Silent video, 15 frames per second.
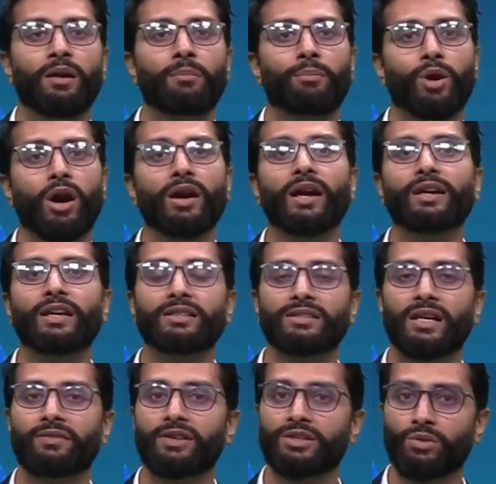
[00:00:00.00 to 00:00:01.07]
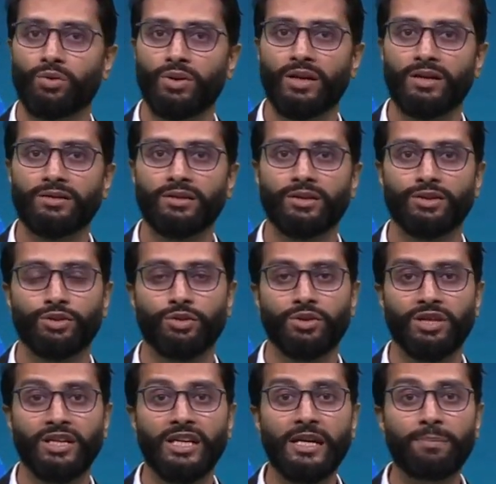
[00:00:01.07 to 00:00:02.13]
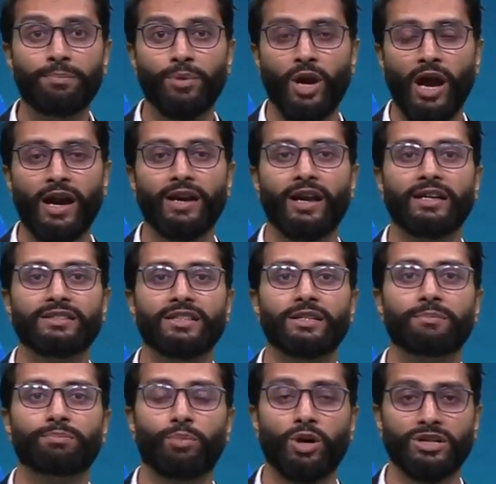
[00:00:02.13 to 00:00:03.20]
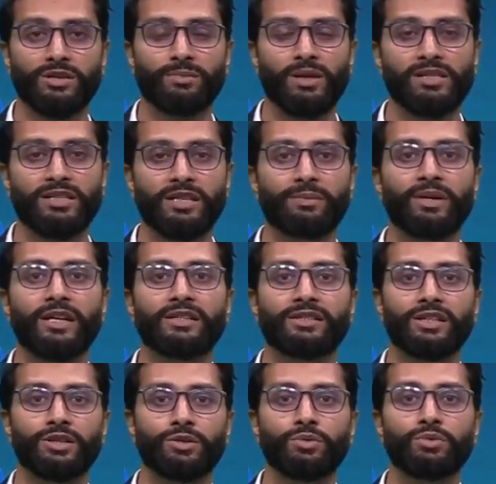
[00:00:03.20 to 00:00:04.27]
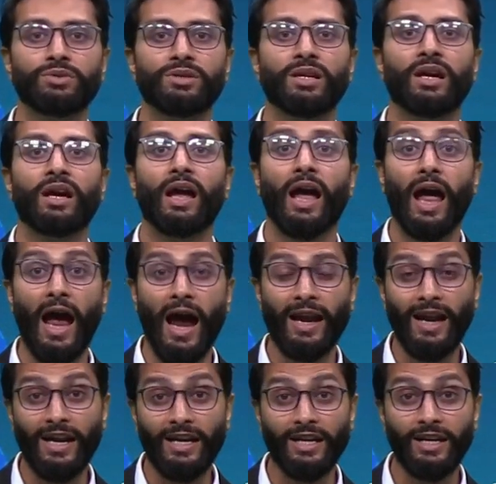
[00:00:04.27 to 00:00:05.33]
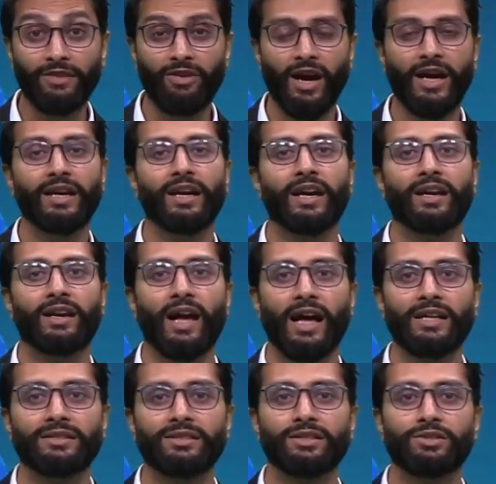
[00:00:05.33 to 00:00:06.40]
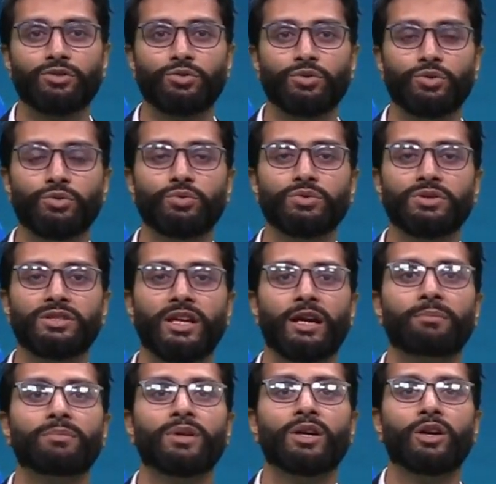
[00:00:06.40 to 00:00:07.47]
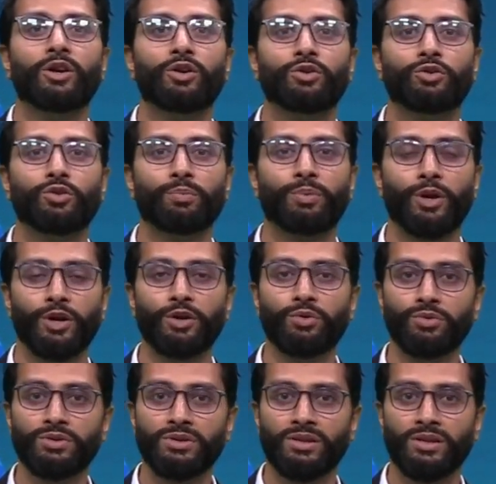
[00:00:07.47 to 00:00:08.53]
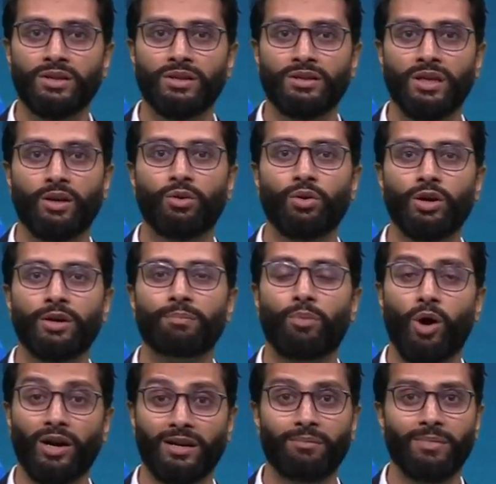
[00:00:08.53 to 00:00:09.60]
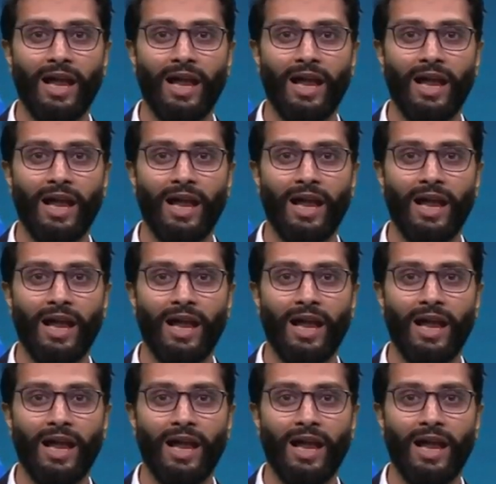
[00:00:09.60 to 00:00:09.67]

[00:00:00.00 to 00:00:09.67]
Product and service owners should keep prioritizing possible CBDC use and identifying enhancers to use them to produce the good bottom